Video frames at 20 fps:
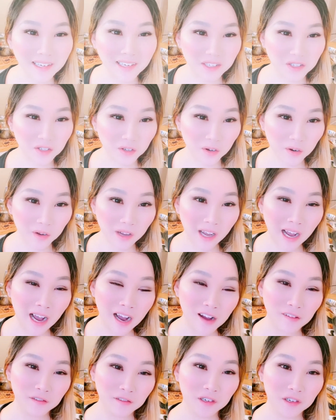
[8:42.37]
So
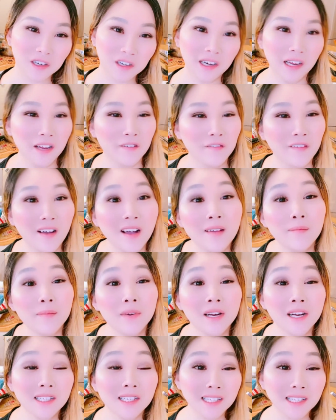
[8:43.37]
after like 5
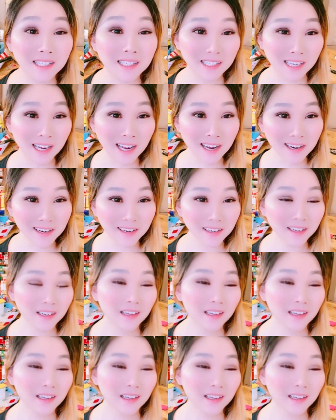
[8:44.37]
minutes is done,